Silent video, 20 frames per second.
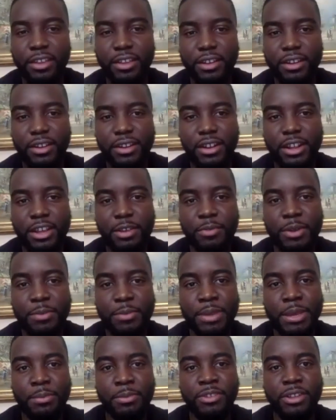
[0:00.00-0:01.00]
Yeah,
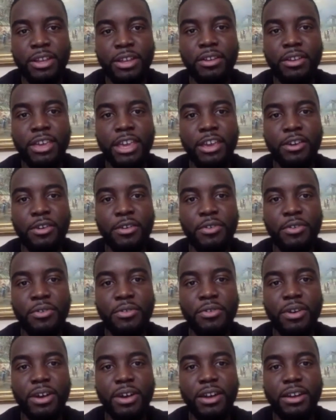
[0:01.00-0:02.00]
no, I've noticed that
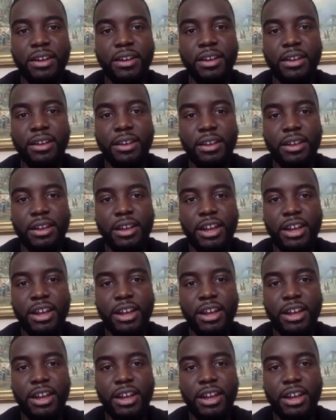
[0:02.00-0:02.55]
as well. That it's